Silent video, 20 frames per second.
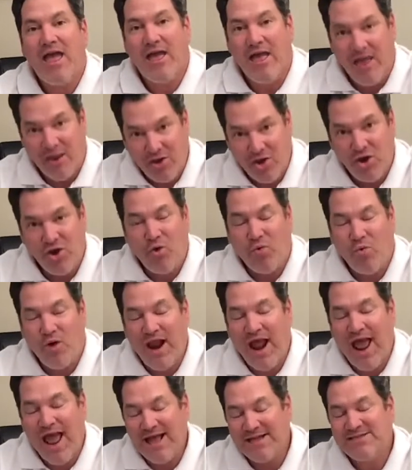And you know
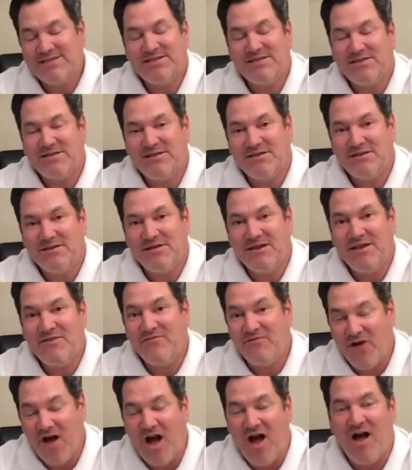what hasn't?
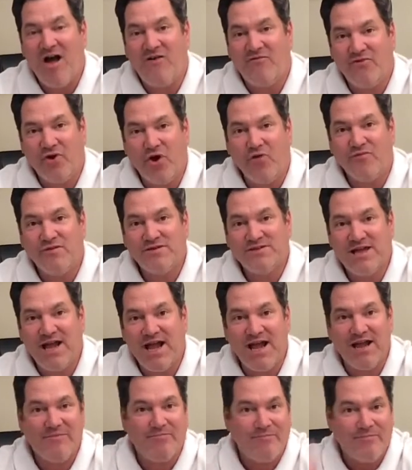evolved over
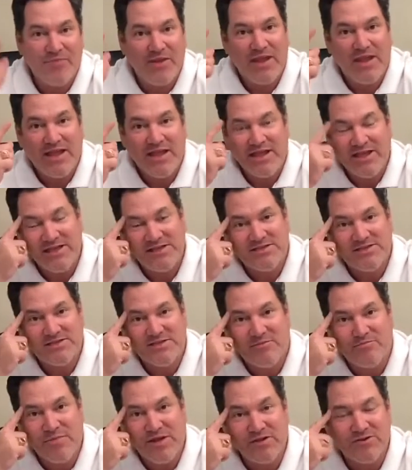time is
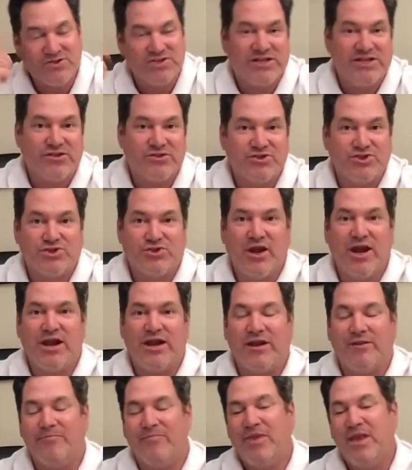mental skills
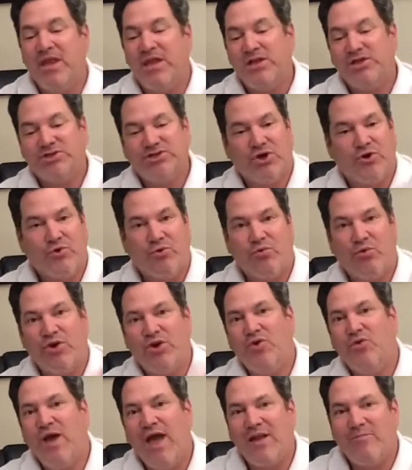training. So when
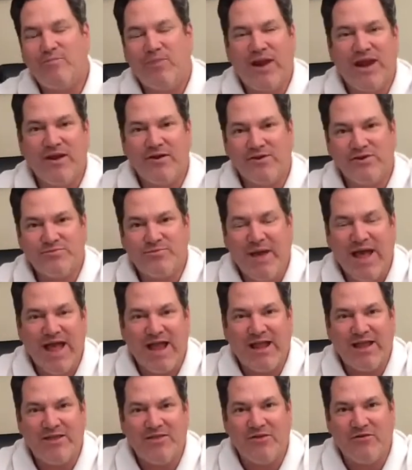you had players
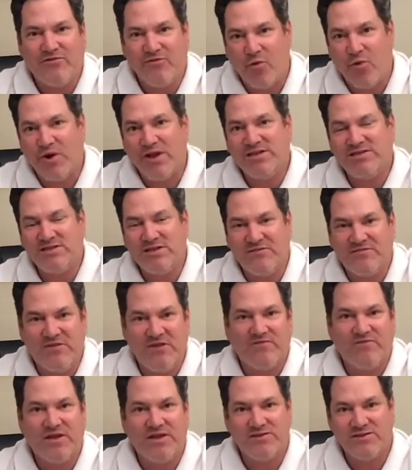back in the 40s and the
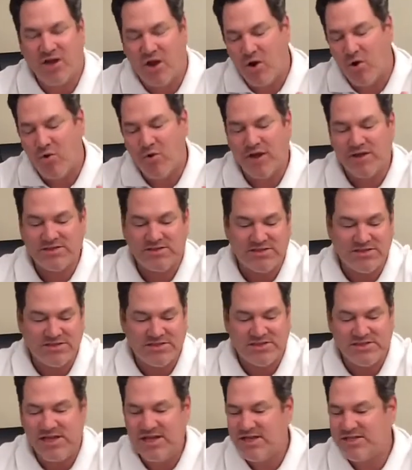50s, the Hogans and the
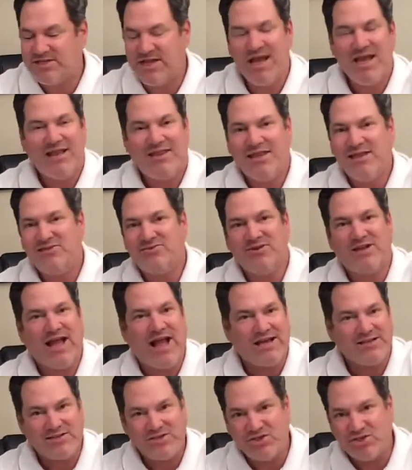Sneads, these are
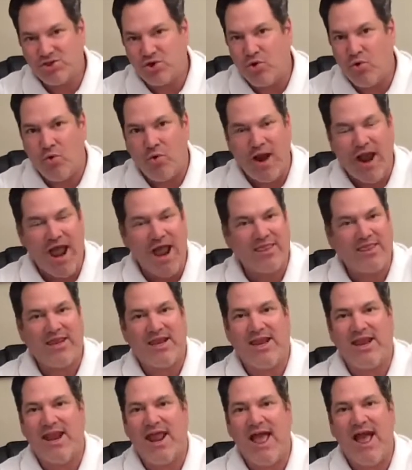guys that just grinded
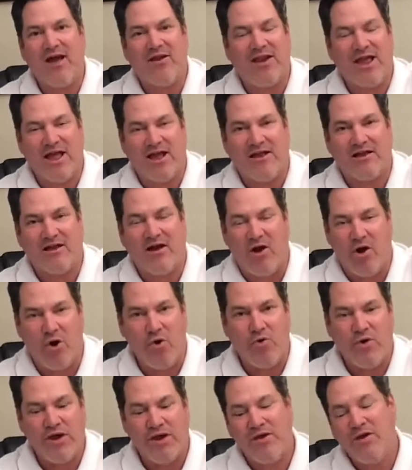it out like a
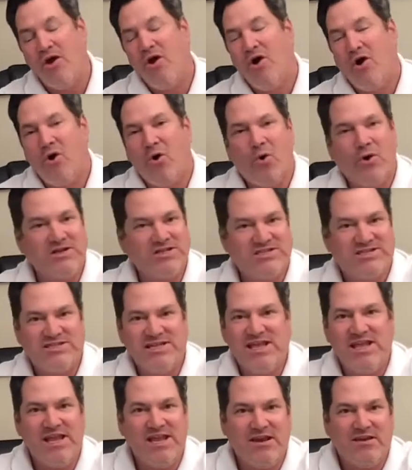Hogan or in
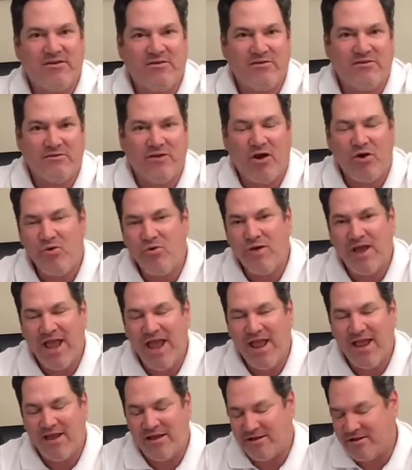Snead or, Ho-
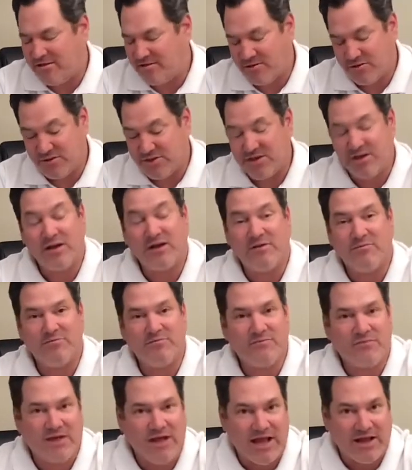hey, uh, or in,
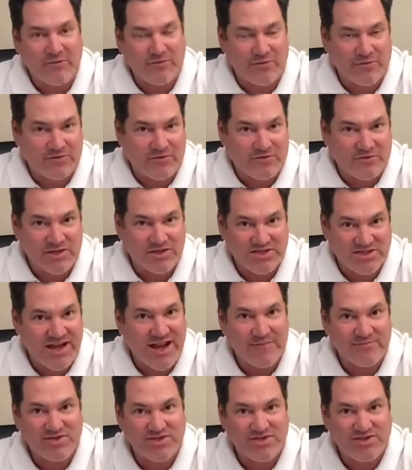like uh, Sam